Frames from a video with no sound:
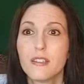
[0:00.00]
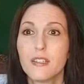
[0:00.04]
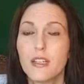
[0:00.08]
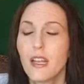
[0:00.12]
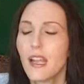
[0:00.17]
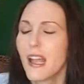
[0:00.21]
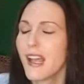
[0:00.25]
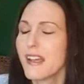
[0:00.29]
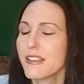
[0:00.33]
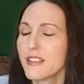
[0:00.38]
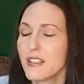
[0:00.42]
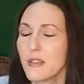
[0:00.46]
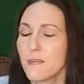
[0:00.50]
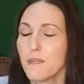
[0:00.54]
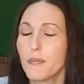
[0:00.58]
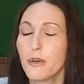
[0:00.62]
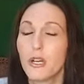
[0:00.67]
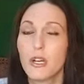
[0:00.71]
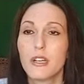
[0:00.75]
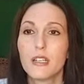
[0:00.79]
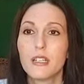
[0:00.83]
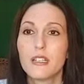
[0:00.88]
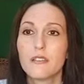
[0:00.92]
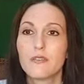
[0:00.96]
As a
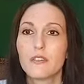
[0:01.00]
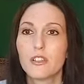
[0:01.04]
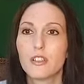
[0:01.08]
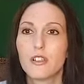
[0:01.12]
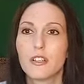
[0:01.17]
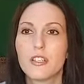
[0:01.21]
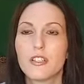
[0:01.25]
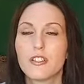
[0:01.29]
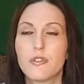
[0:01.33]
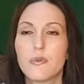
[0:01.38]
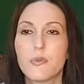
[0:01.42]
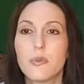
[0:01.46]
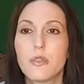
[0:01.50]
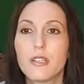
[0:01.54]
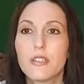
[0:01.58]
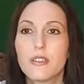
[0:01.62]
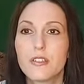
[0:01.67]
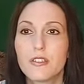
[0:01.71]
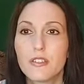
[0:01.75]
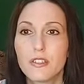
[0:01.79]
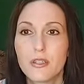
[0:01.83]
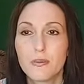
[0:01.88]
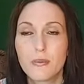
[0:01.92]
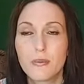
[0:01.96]
body of Christ,
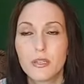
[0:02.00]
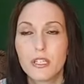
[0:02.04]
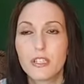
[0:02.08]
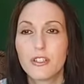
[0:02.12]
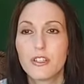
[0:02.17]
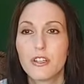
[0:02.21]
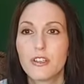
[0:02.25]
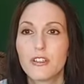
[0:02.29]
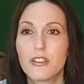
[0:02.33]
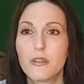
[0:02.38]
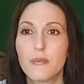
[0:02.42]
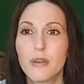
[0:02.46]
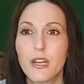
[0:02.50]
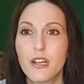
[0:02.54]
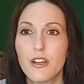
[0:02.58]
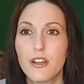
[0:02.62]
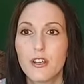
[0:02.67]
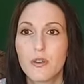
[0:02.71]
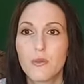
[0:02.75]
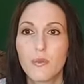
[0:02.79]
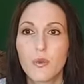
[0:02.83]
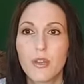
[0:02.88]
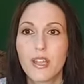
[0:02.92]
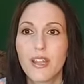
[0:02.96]
somebody talked about how
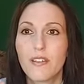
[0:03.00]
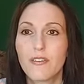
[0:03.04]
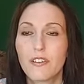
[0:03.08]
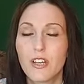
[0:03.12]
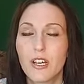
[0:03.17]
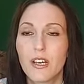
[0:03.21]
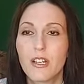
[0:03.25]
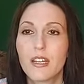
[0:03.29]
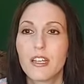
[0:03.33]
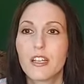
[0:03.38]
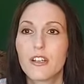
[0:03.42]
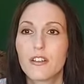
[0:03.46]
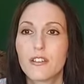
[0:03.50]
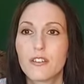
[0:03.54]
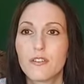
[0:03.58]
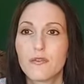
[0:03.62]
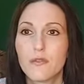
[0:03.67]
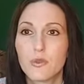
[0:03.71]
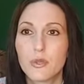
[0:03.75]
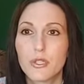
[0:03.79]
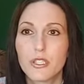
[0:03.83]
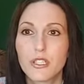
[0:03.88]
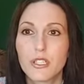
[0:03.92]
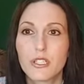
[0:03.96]
we have got to hear the
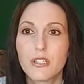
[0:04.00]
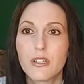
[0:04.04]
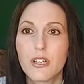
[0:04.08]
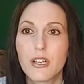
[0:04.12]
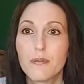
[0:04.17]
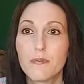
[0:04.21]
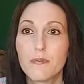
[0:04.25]
voice of God,